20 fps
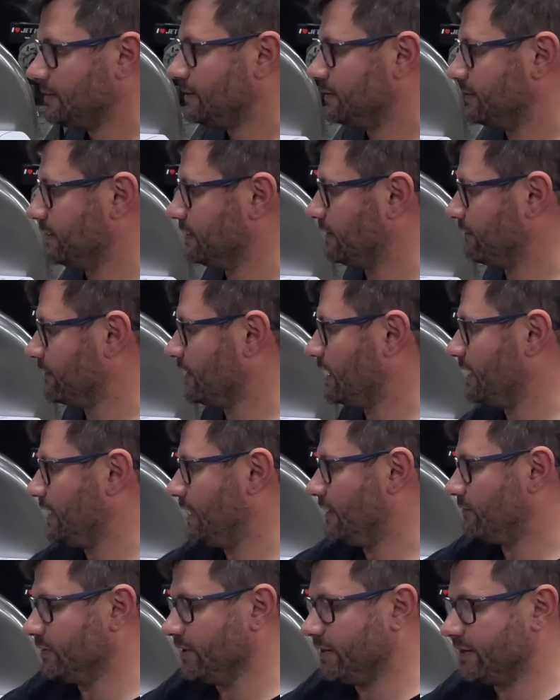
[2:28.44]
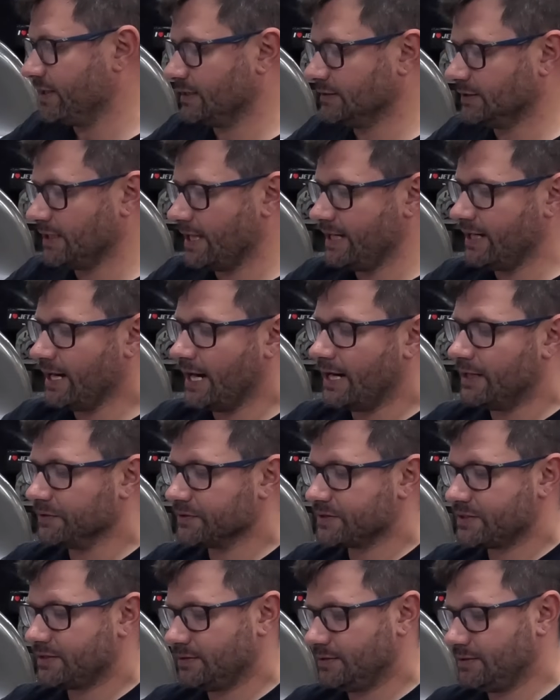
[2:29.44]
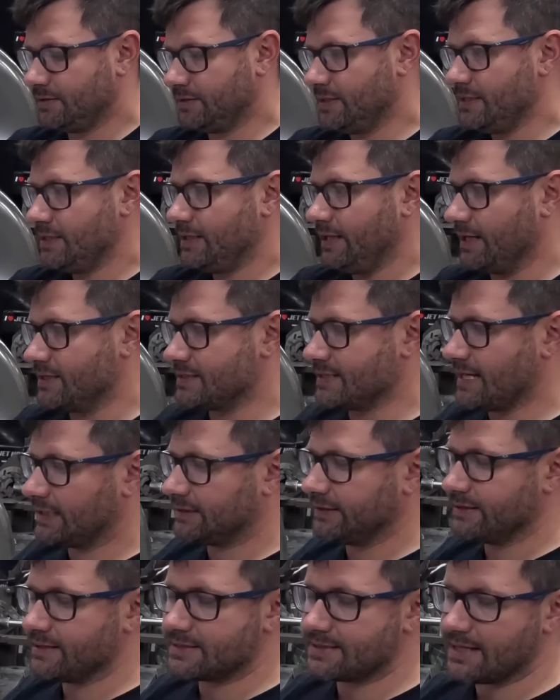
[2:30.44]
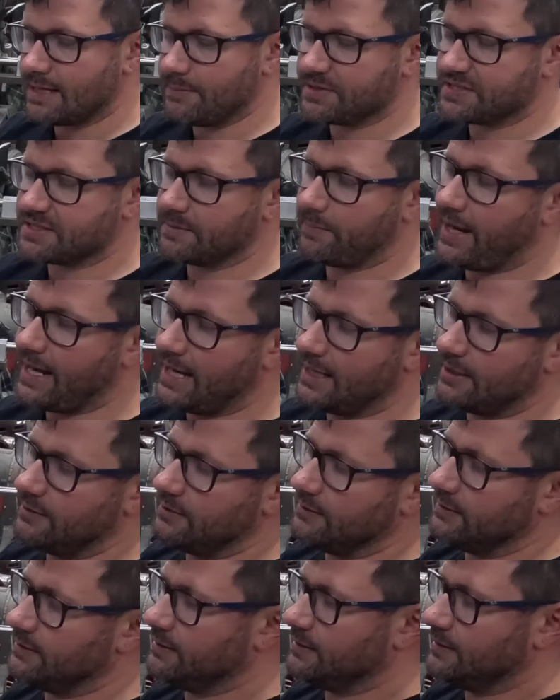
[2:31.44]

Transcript: that I've got everything laid out exactly the same as the pattern,